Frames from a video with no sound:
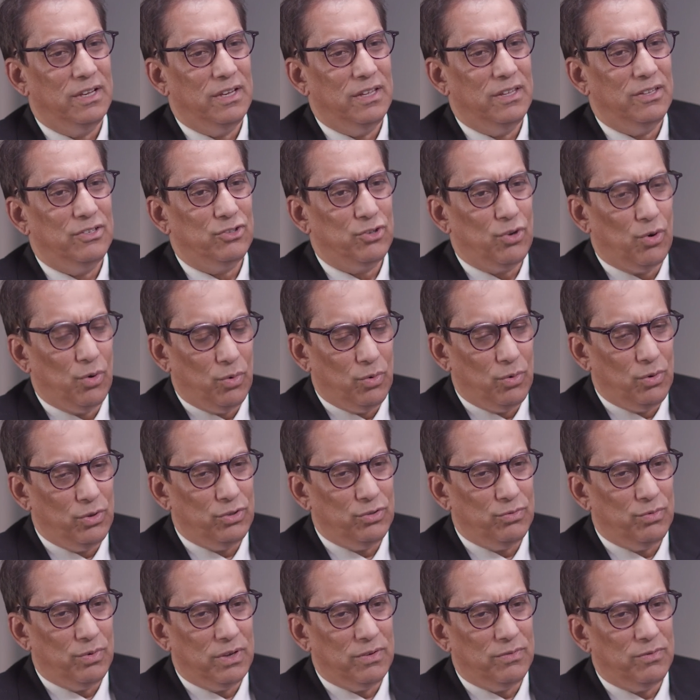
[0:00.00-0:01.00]

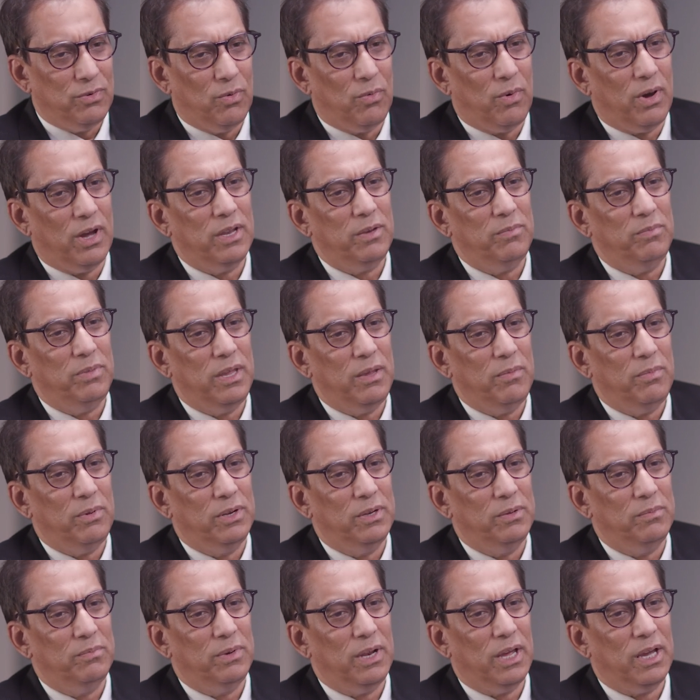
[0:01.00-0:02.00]
schools were for white people
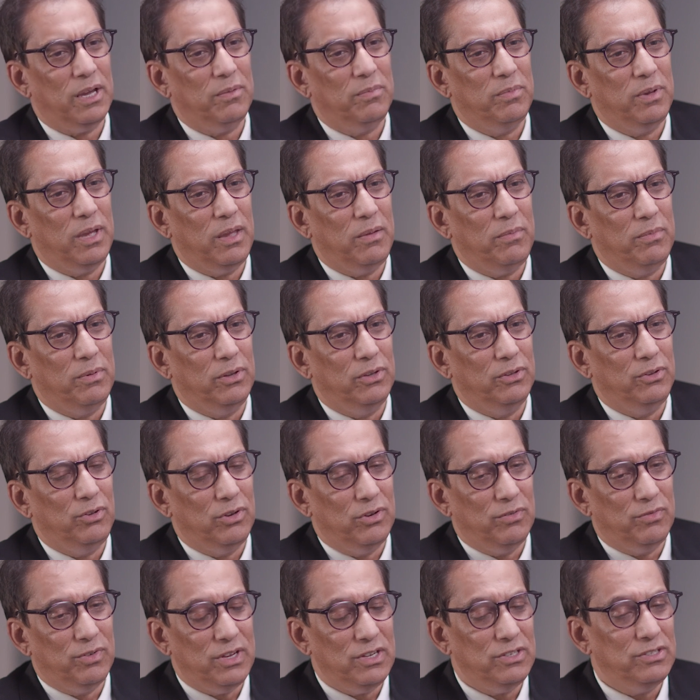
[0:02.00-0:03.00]
and black people,
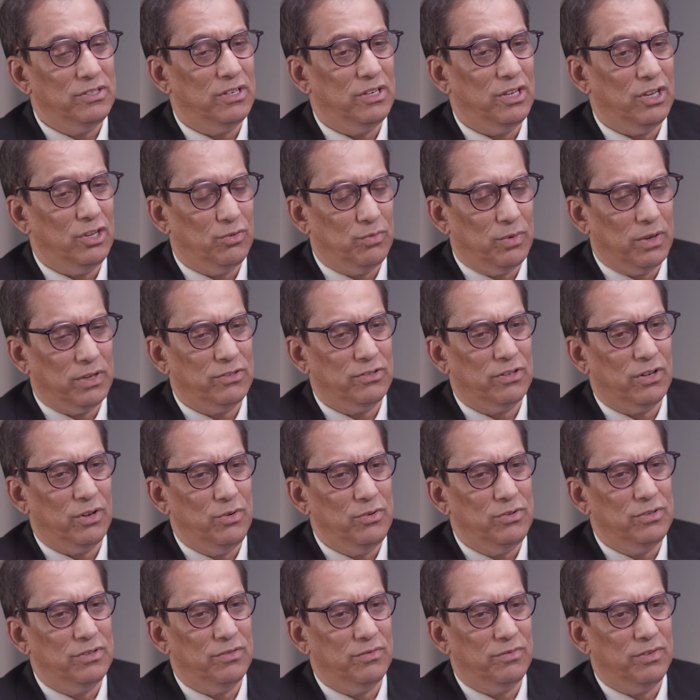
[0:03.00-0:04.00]
universities were
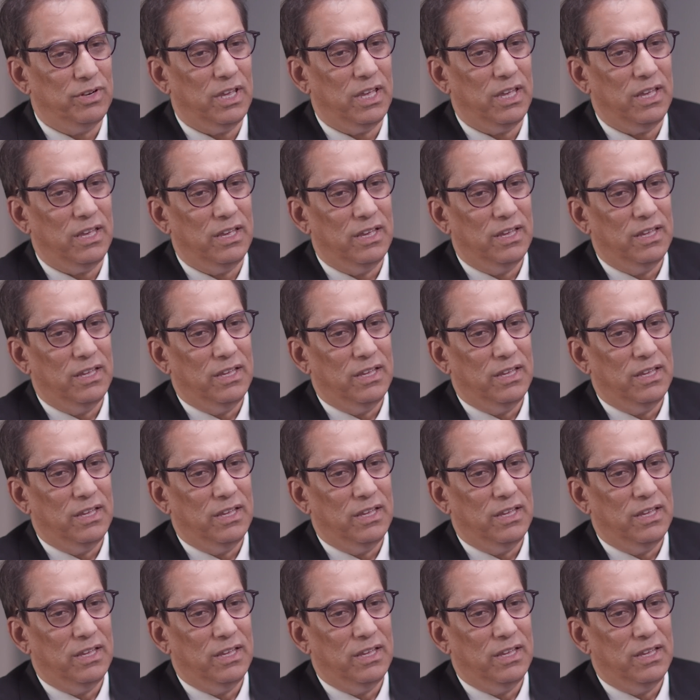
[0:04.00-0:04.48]
exclusively